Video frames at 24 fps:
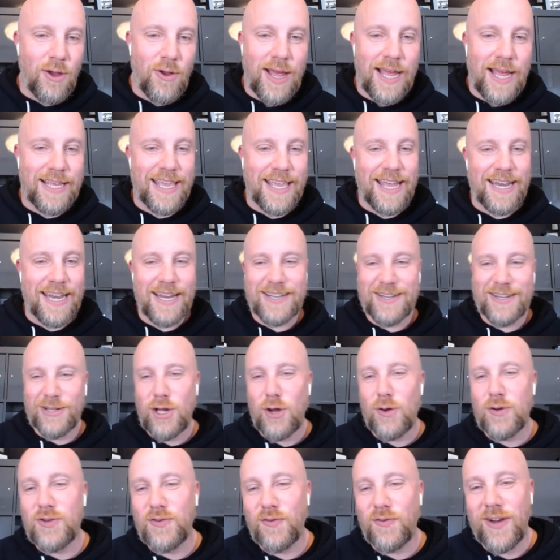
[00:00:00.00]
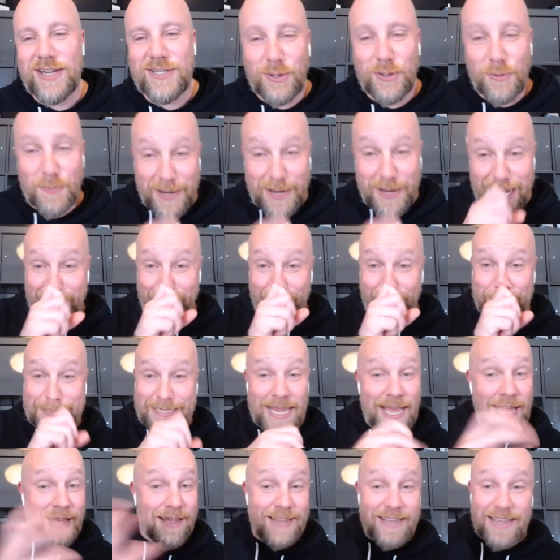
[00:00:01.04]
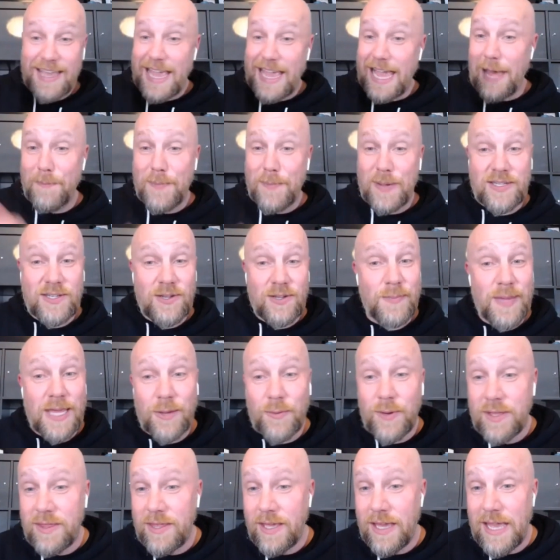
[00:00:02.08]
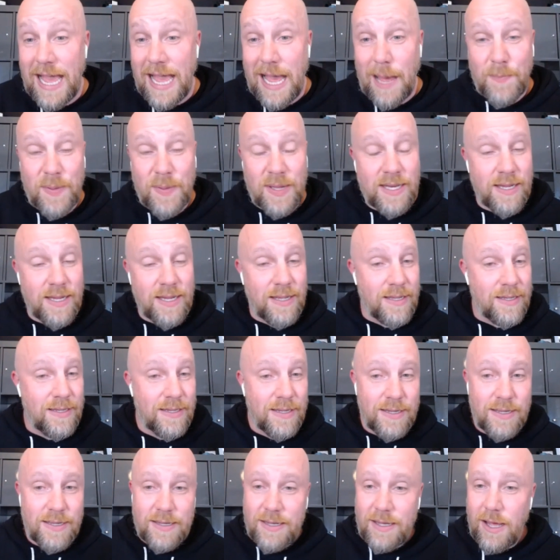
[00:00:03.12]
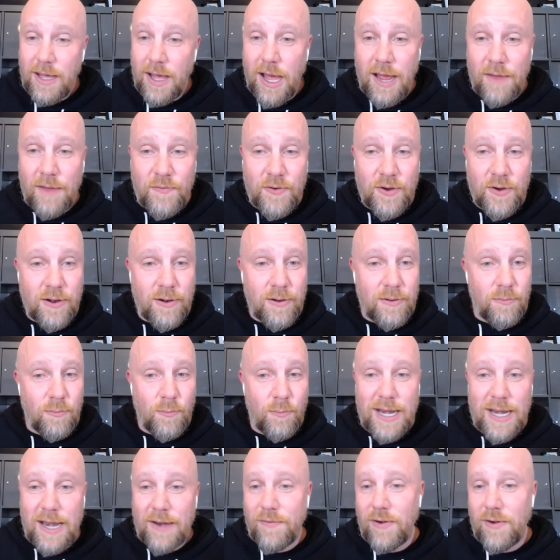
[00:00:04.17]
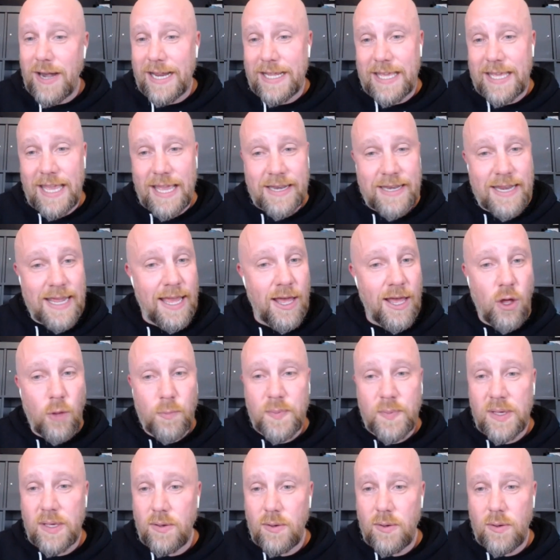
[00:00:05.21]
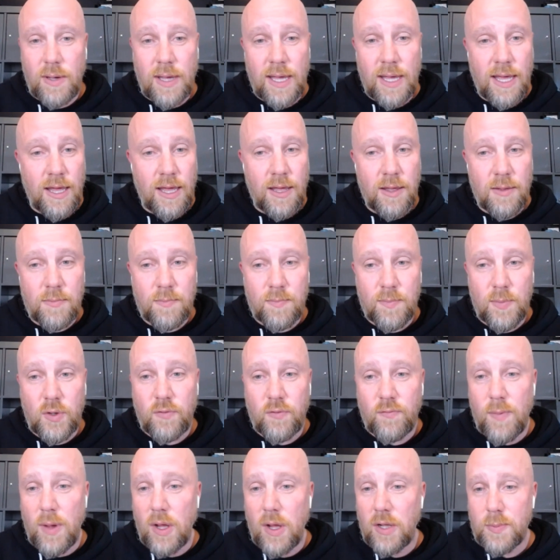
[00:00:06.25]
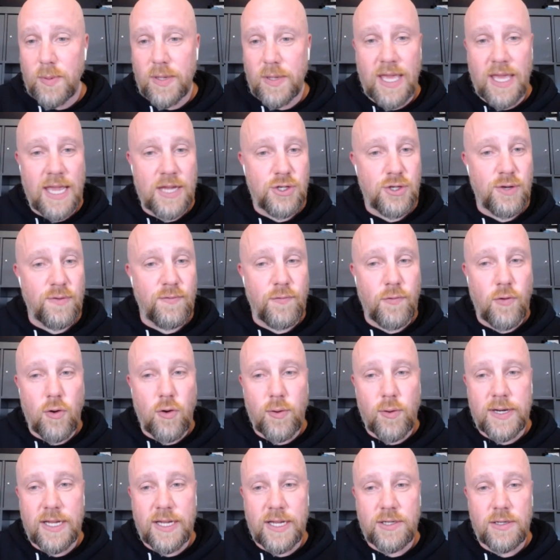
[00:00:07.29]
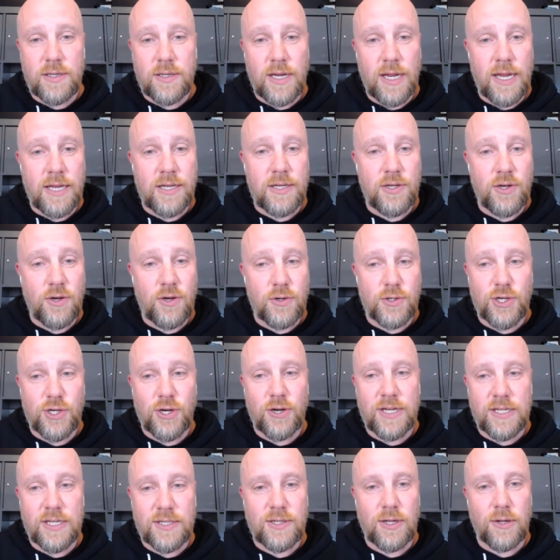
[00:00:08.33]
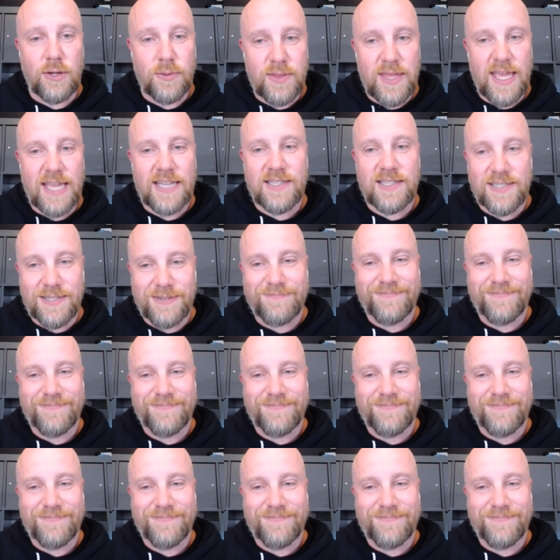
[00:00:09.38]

I get it. Coach Fraser. But anyways, yeah, happy to meet with you. Happy to offer whatever I can to help you move multiplication forward in your journey. So thanks.